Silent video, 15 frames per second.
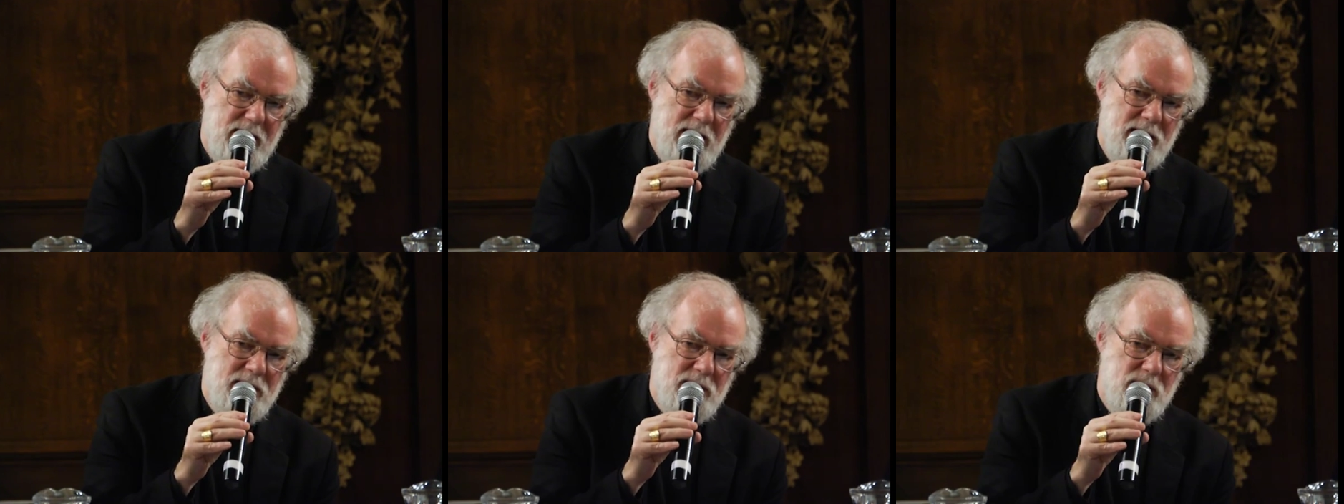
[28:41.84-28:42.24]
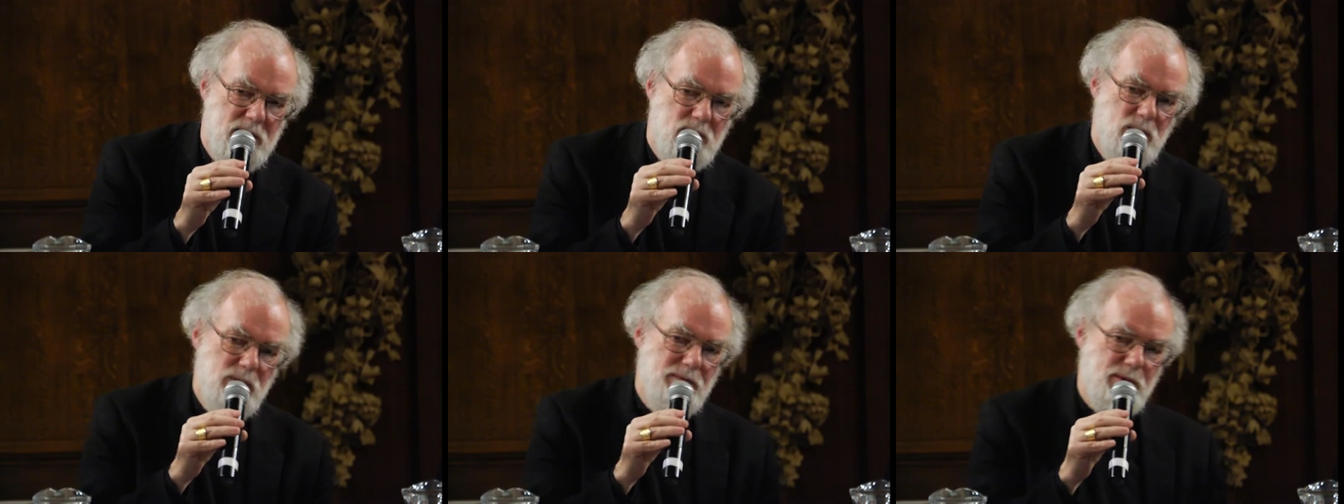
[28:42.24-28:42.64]
And
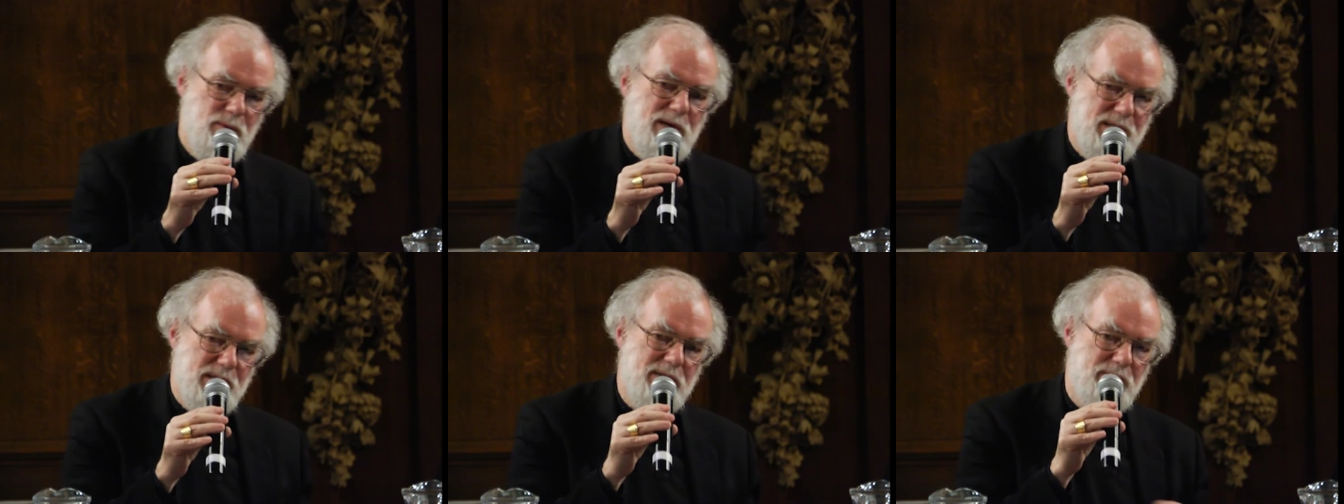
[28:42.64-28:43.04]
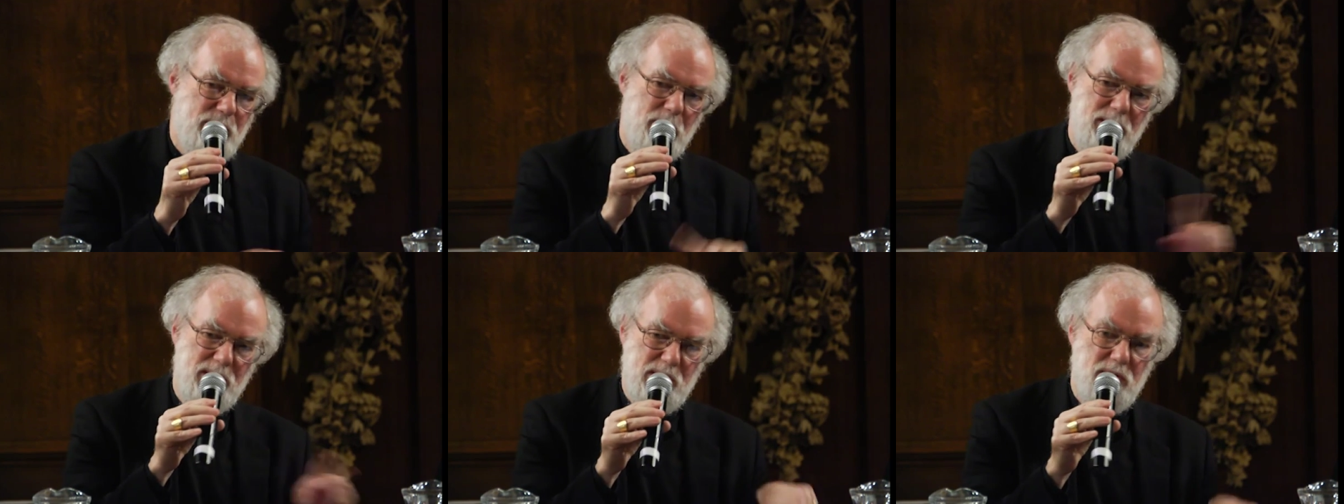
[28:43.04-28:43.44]
all of the rest of
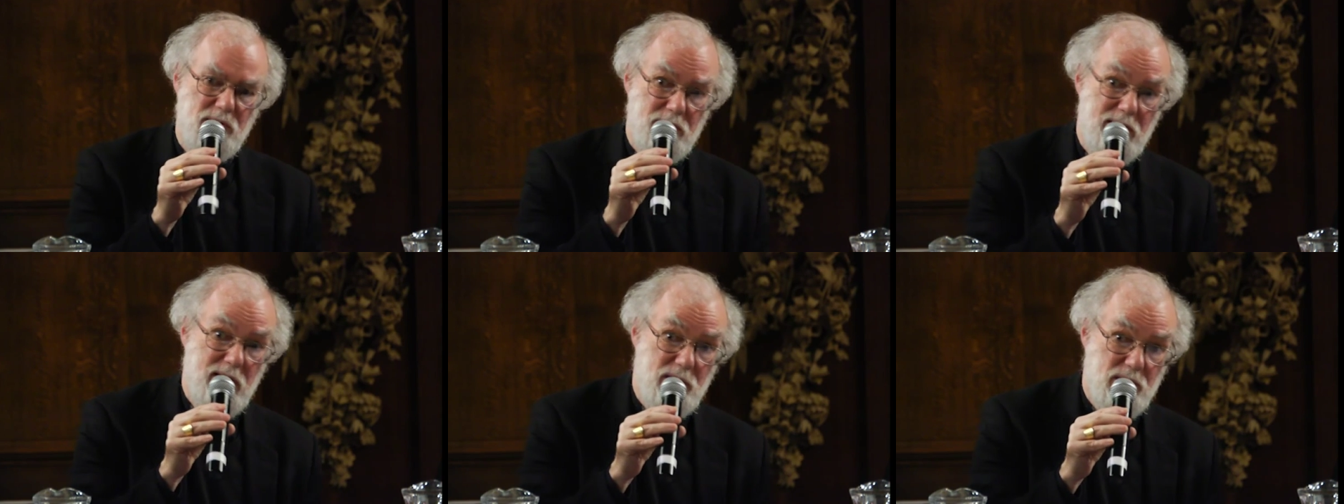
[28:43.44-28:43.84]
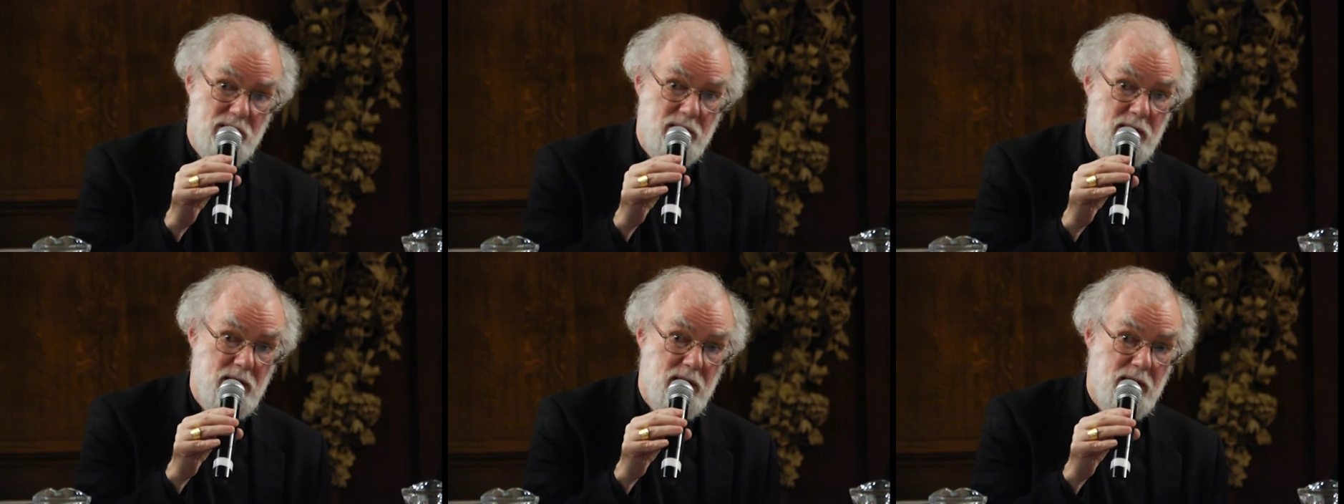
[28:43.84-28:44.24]
you in this
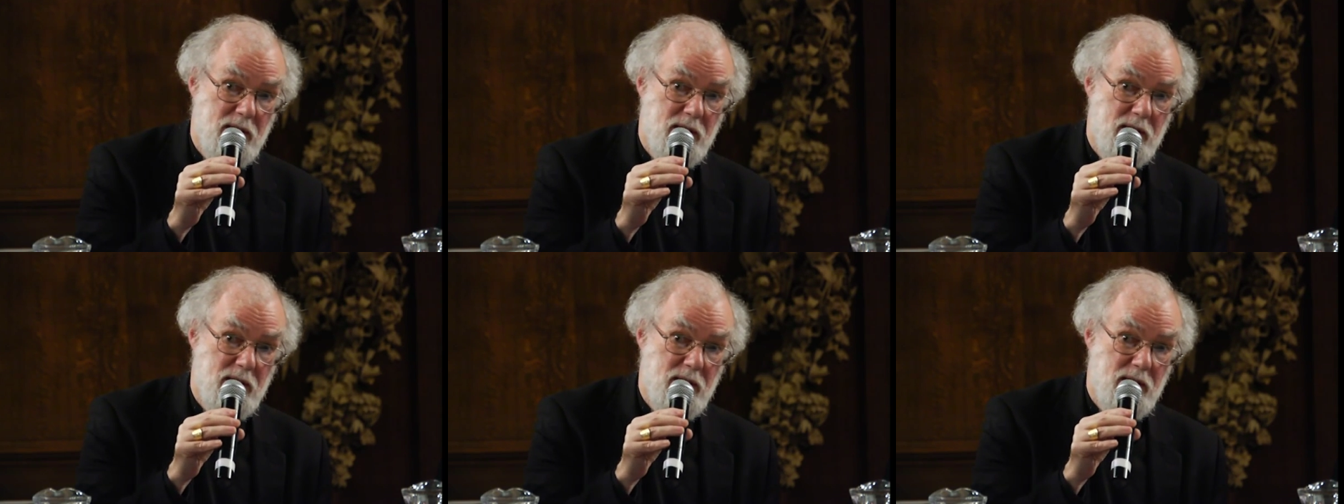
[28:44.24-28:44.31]
congregation,